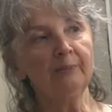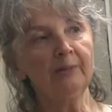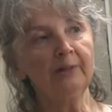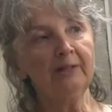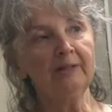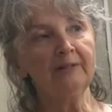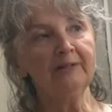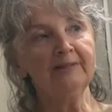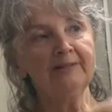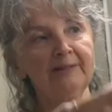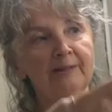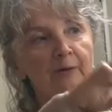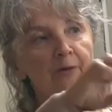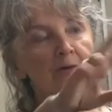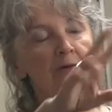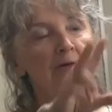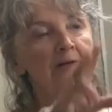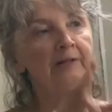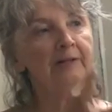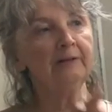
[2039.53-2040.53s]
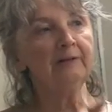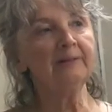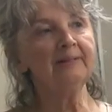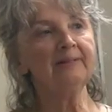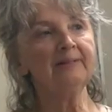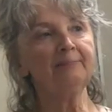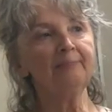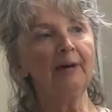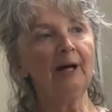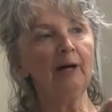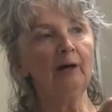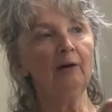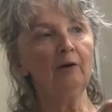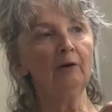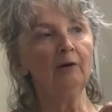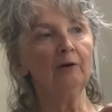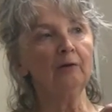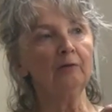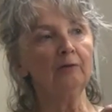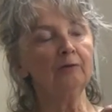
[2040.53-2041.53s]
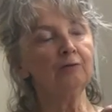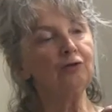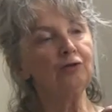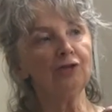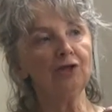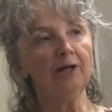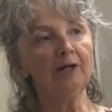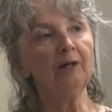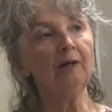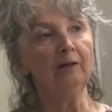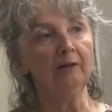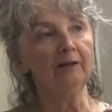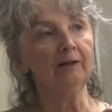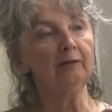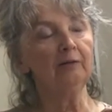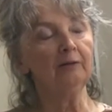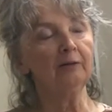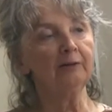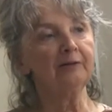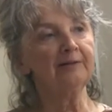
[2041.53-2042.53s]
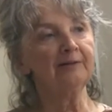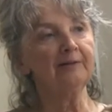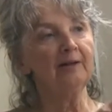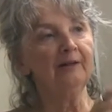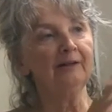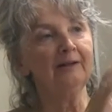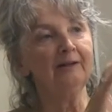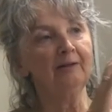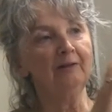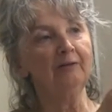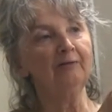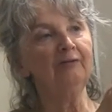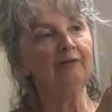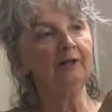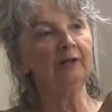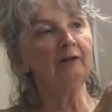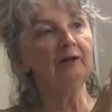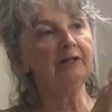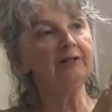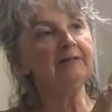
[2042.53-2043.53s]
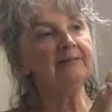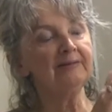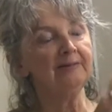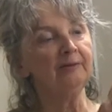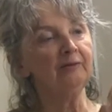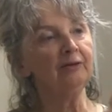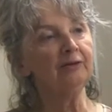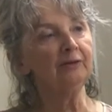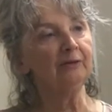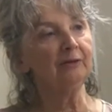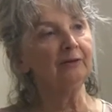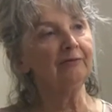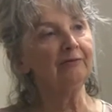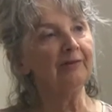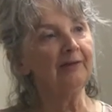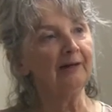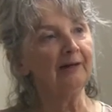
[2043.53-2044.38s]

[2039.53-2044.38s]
But it's certainly a spiral shell, it looks like, in the very center of